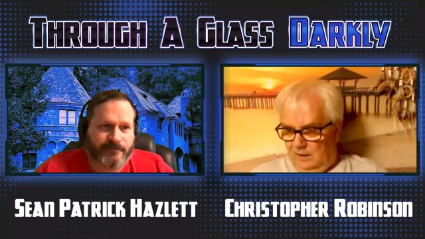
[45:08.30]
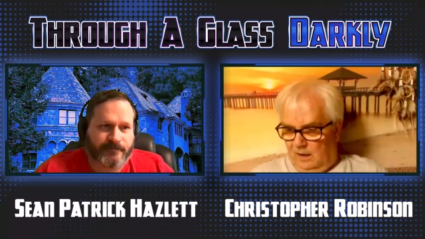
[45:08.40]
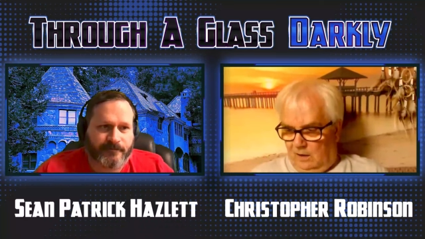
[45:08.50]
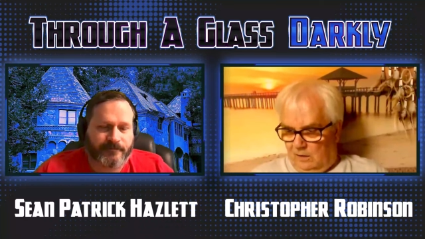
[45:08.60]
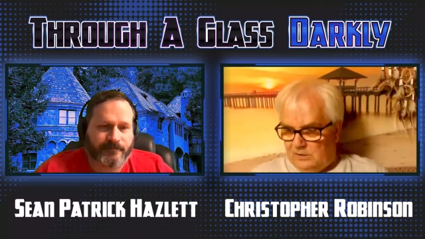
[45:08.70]

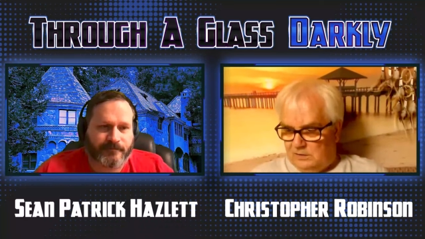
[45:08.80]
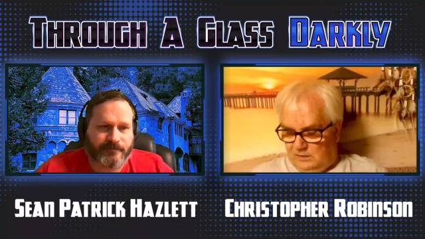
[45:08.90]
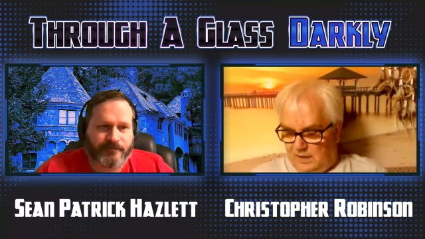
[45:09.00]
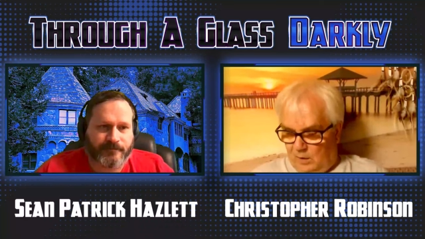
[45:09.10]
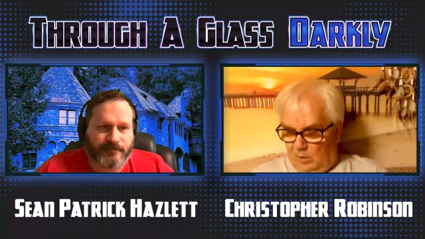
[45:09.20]
Speaker 1: asked
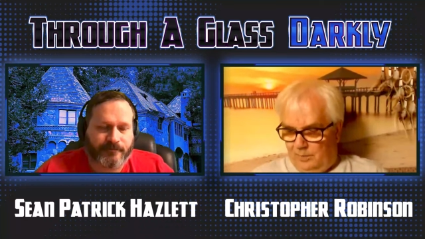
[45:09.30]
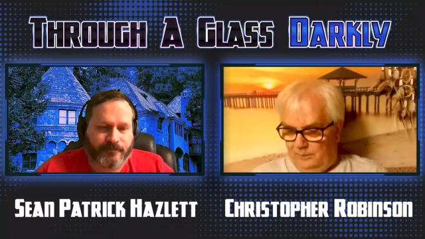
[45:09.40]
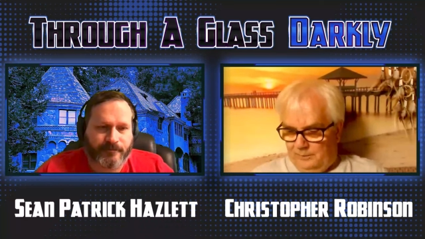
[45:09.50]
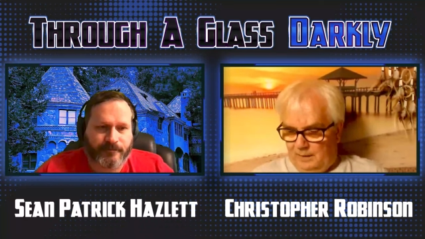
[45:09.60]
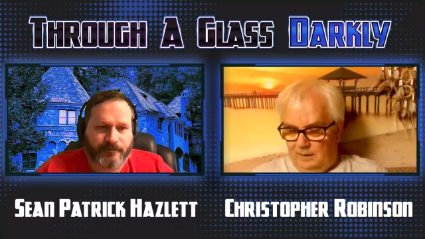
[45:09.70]
to help
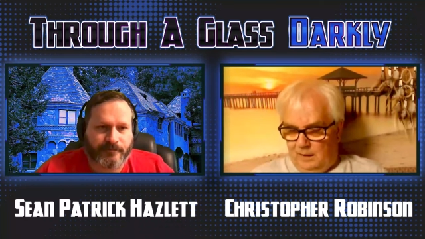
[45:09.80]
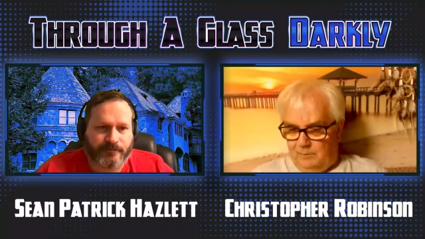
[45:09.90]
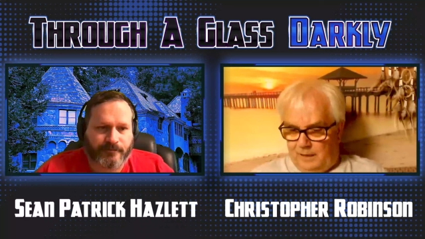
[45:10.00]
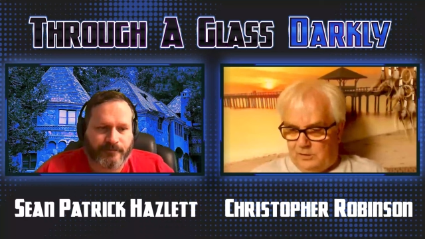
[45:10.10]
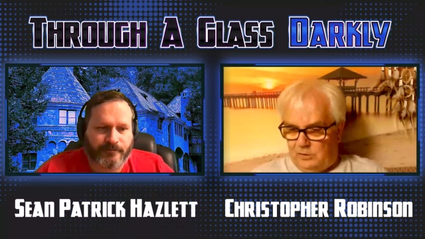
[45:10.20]

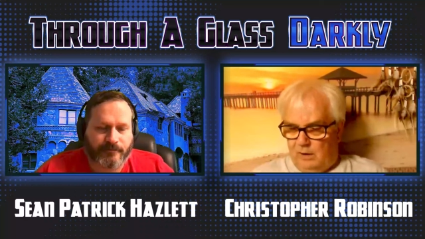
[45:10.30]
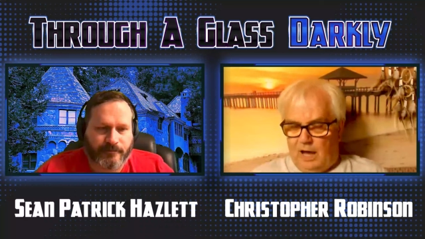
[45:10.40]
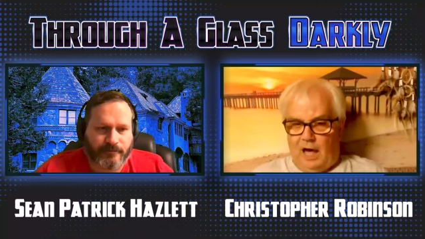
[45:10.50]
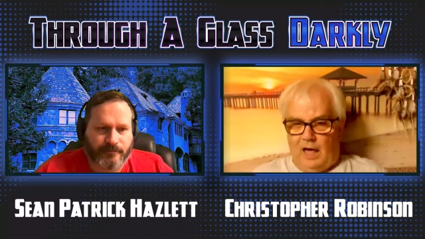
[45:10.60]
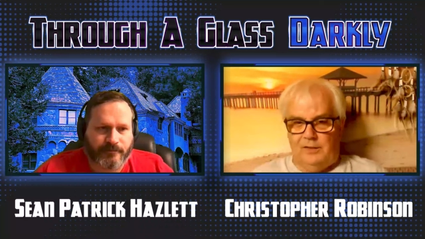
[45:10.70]
make sure
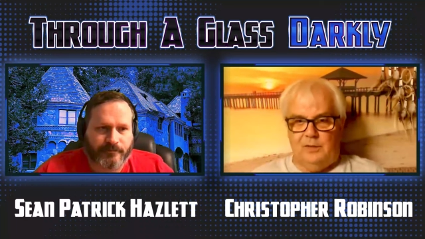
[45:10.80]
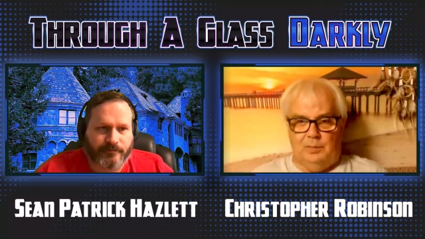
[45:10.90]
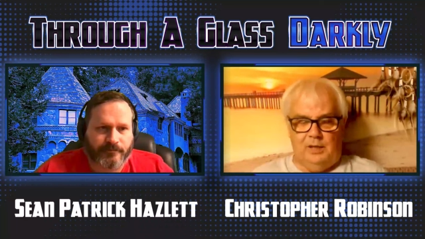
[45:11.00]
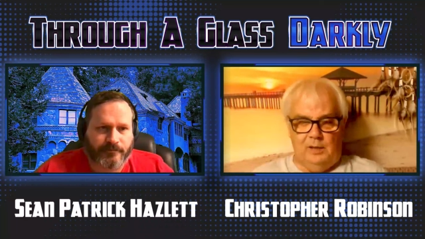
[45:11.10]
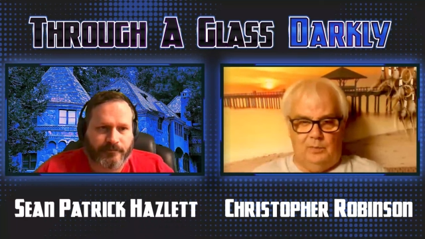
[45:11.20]
other
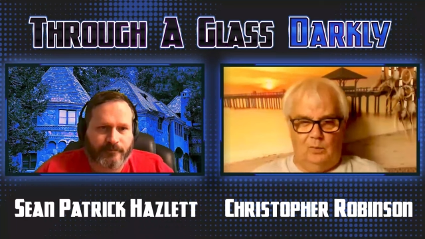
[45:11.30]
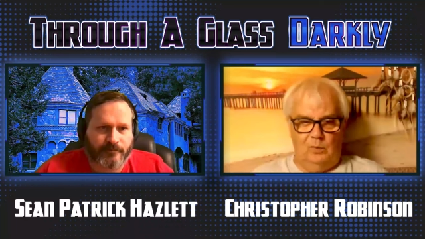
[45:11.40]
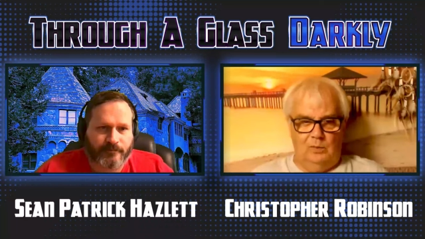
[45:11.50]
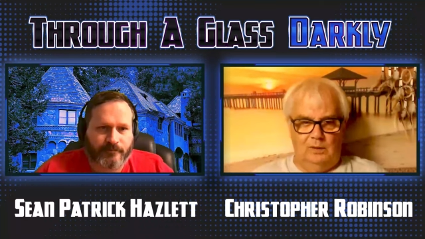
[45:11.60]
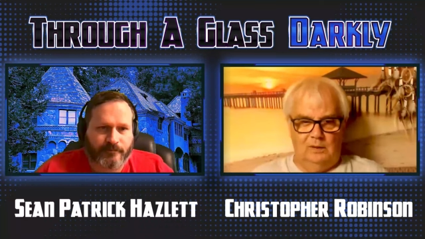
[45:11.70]

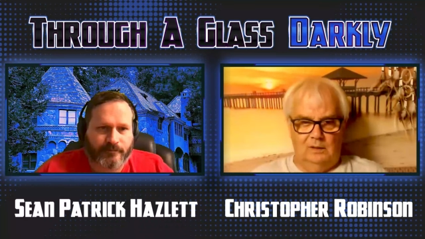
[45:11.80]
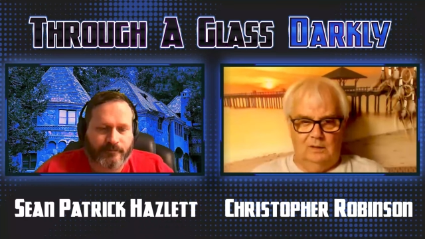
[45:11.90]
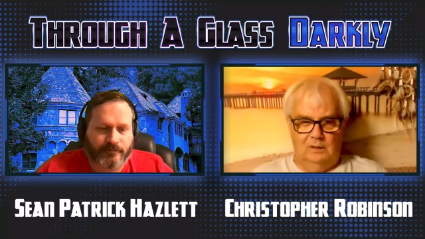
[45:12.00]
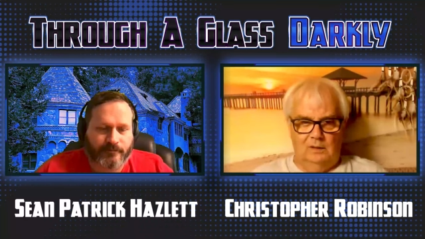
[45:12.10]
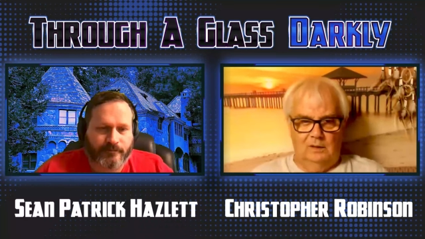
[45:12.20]
people
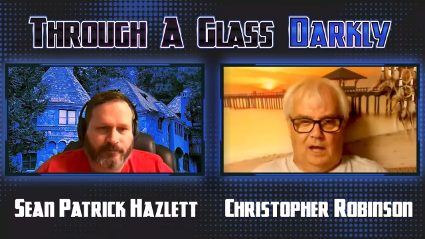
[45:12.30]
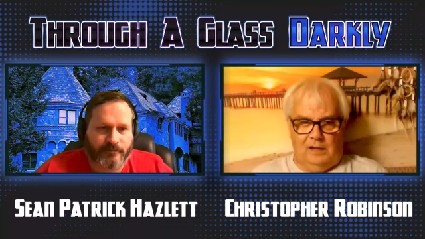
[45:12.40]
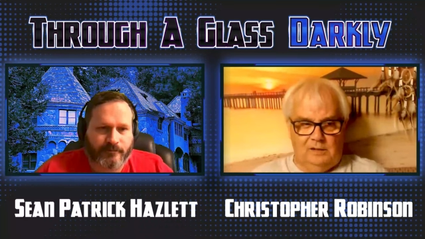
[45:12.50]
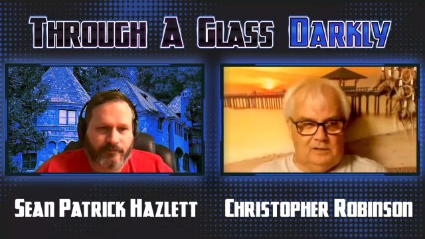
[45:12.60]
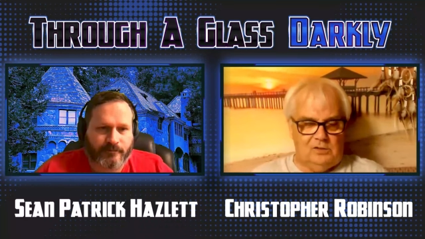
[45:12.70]

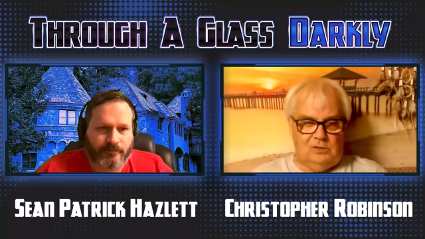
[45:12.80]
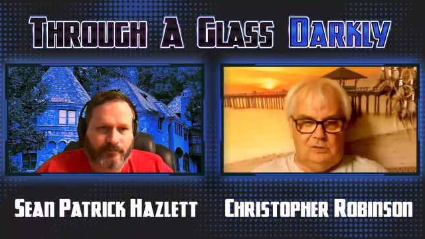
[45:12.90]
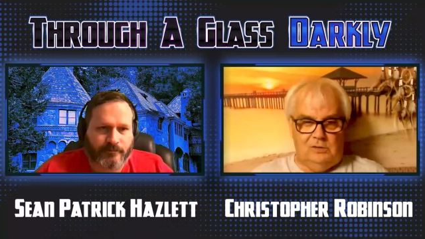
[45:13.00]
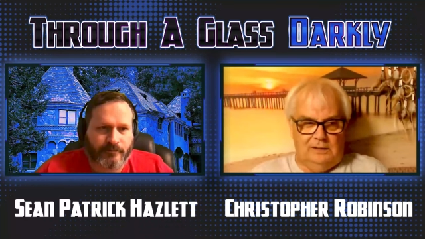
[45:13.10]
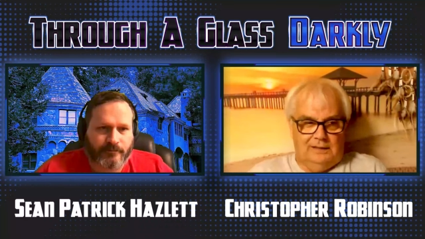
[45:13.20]

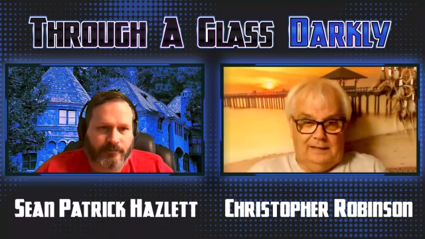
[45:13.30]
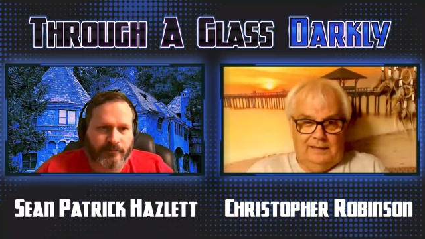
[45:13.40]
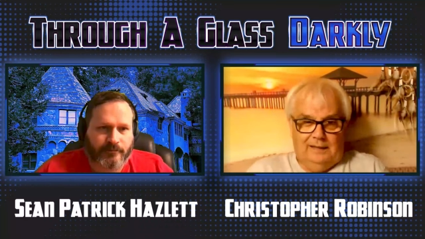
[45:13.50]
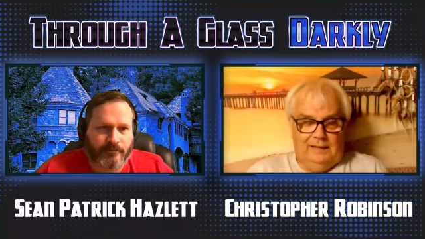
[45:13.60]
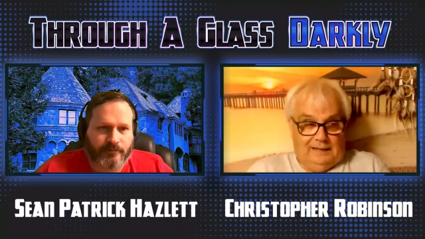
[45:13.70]
understood
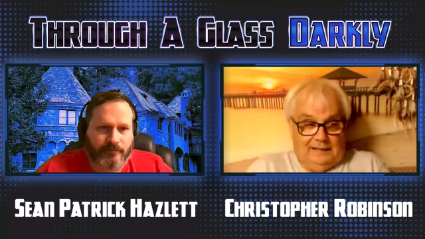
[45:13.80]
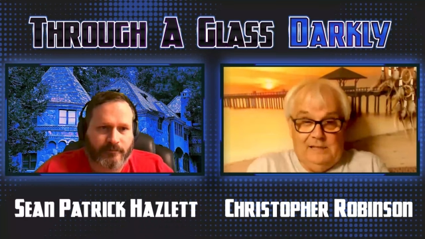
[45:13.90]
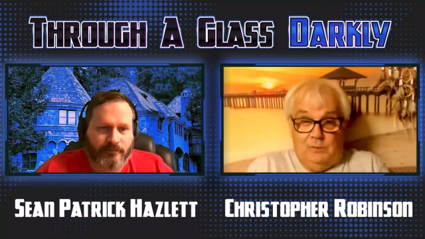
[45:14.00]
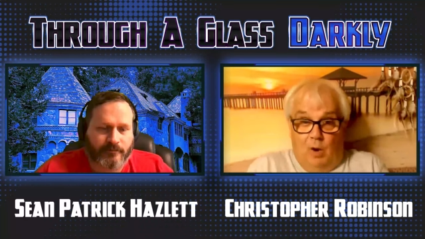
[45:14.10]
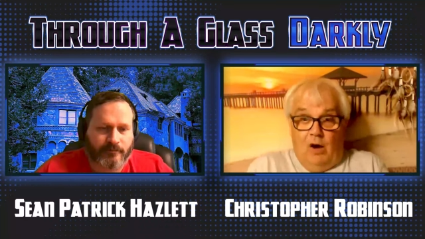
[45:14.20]
at
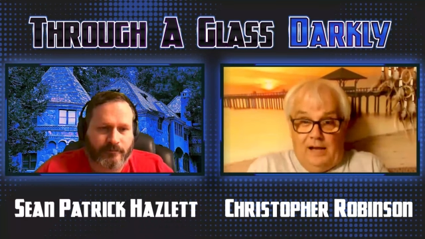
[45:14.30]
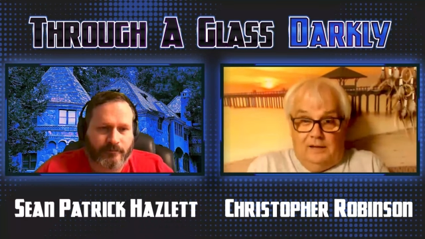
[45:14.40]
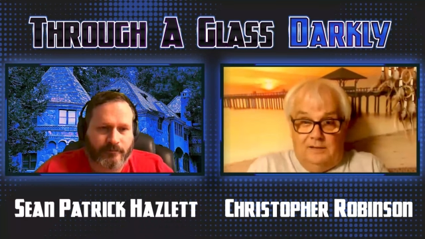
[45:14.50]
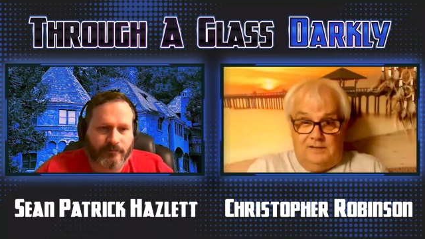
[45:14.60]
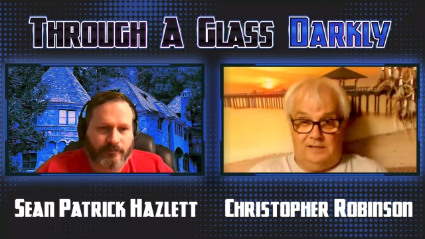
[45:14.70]
least what I
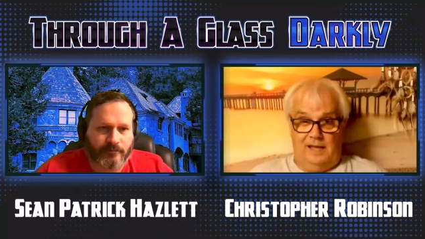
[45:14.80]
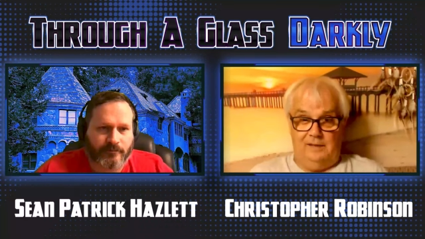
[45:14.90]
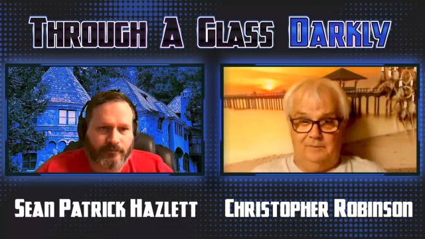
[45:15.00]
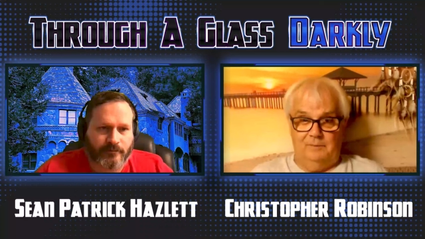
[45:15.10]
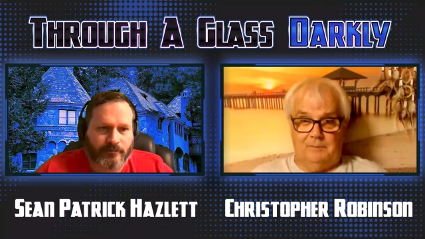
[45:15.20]
understand.